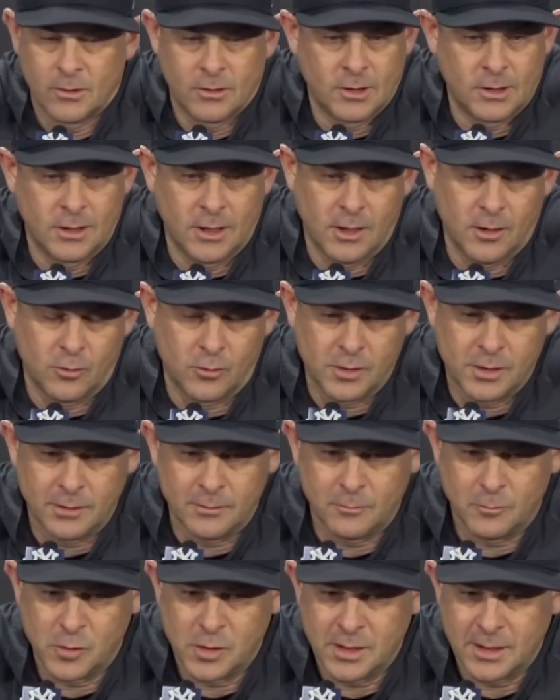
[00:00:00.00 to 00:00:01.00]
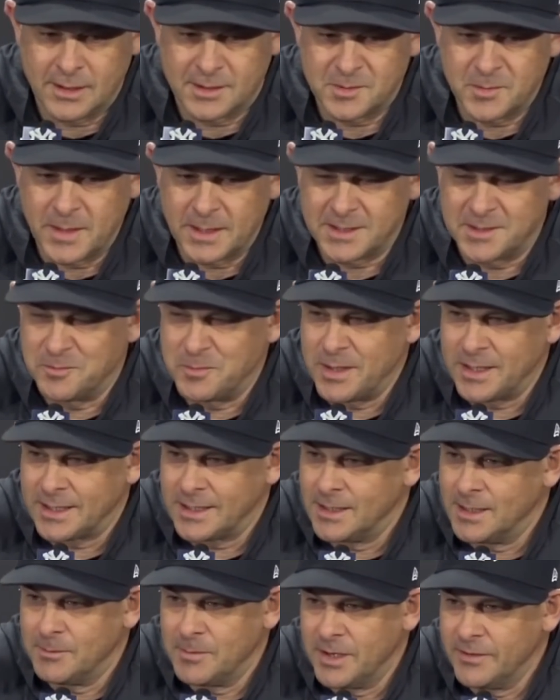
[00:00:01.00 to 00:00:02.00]
No, we we expect to pick
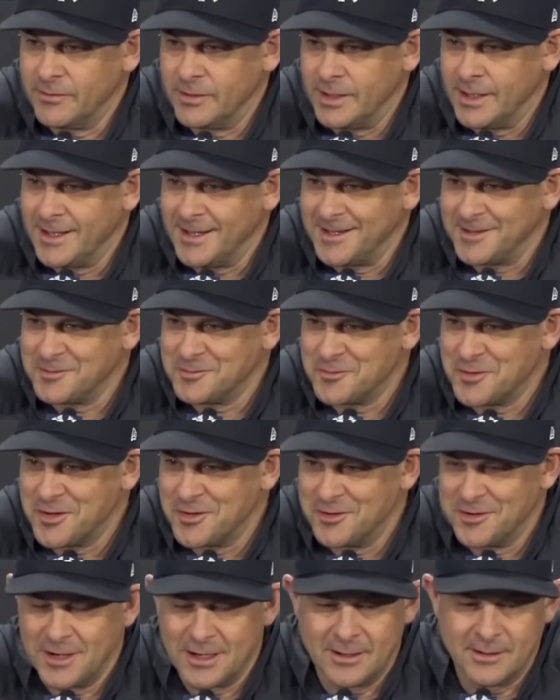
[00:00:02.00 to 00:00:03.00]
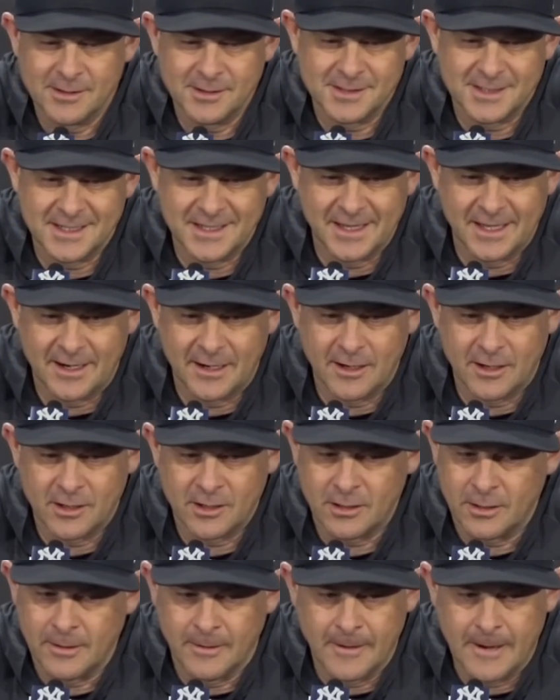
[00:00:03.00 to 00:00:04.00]
it up every day, whether Aaron's in
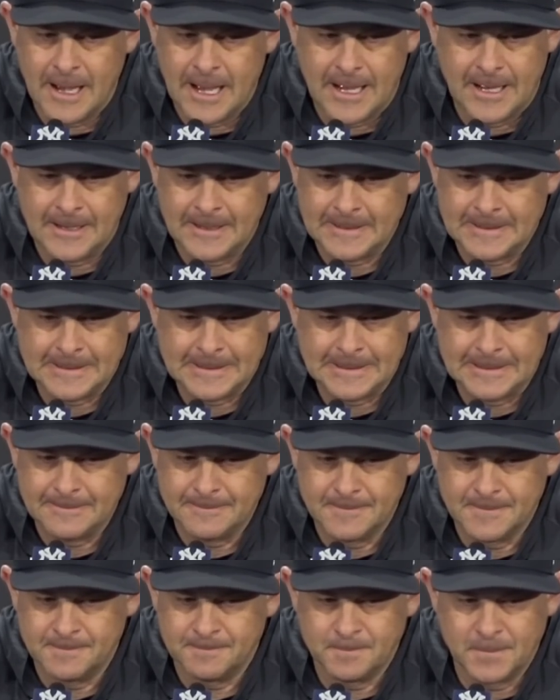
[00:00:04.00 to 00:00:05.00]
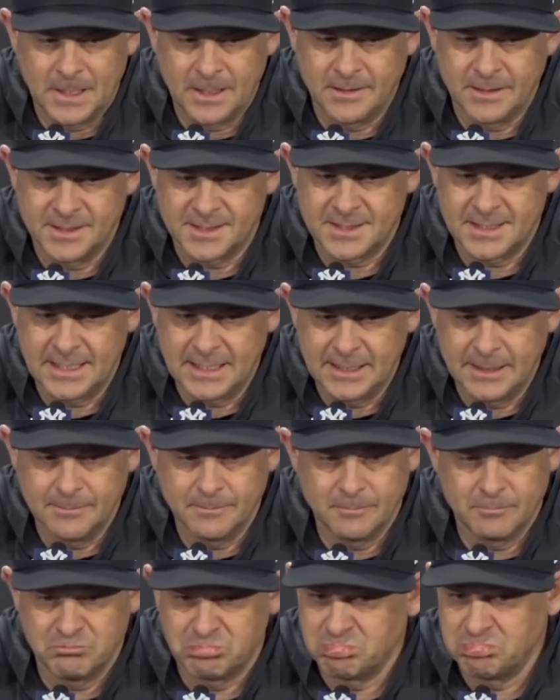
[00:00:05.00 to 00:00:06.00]
there or not. Um, and this
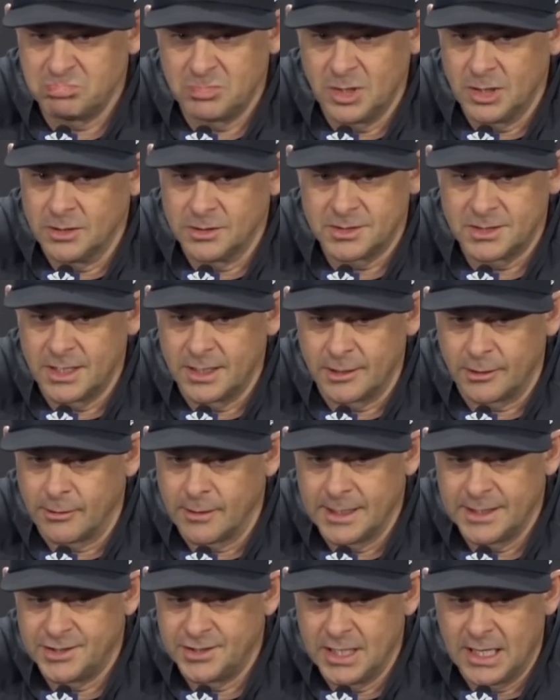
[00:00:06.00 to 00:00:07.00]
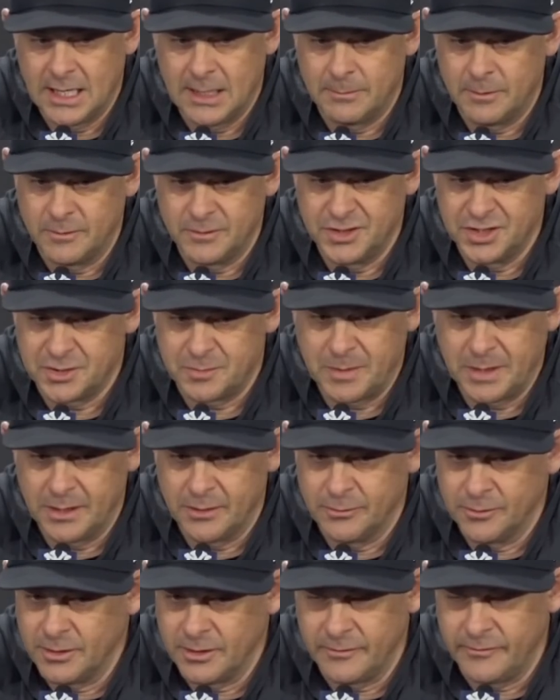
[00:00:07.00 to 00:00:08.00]
team, you know, has done a great job of just
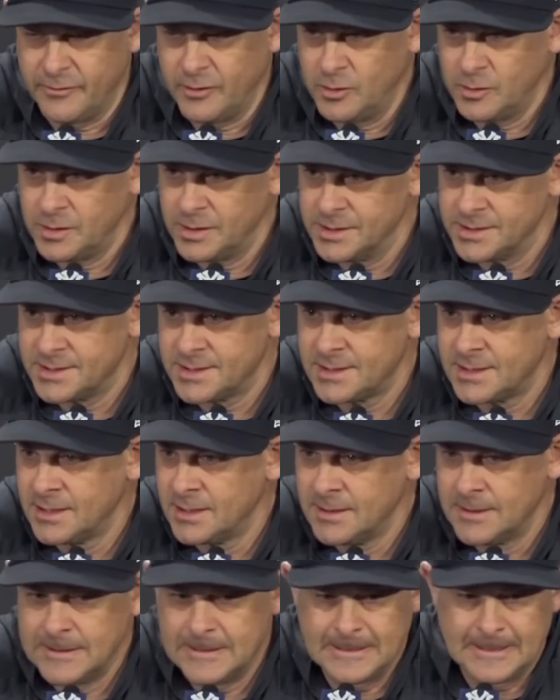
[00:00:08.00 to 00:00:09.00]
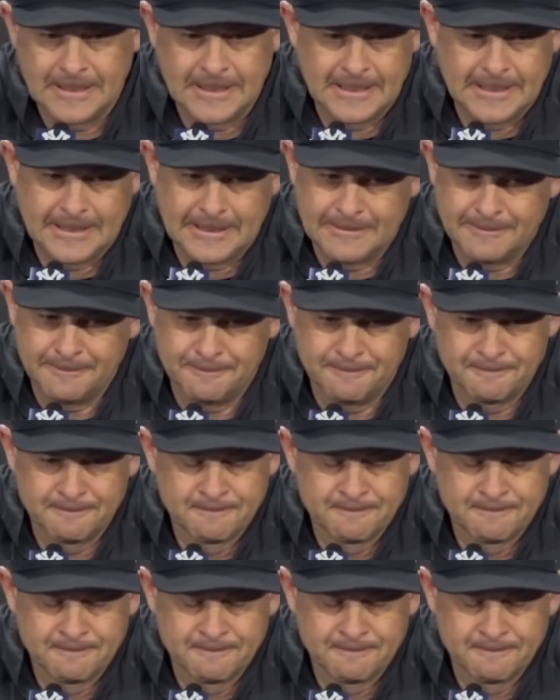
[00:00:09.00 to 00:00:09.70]
being really focused. Um,